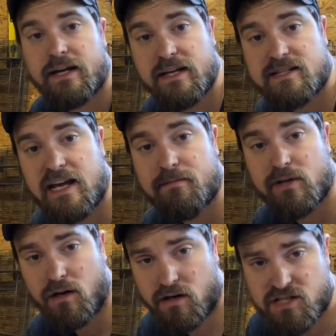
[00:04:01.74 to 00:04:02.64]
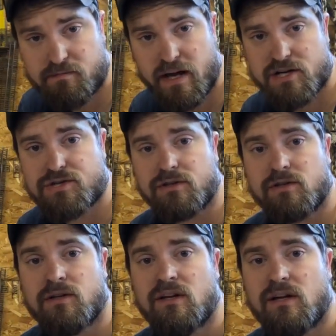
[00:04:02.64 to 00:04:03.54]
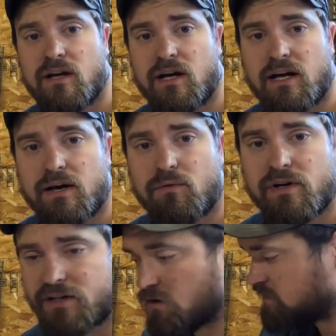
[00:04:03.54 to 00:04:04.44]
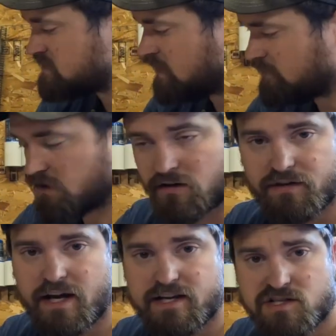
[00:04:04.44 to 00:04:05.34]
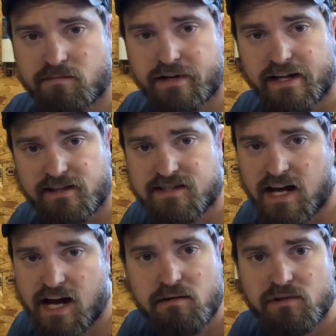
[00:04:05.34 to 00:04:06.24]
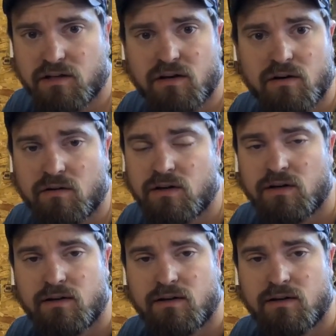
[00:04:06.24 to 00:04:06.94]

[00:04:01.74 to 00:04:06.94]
It is a Menards special. I wanted to go with something a little nicer, but at the time, you know,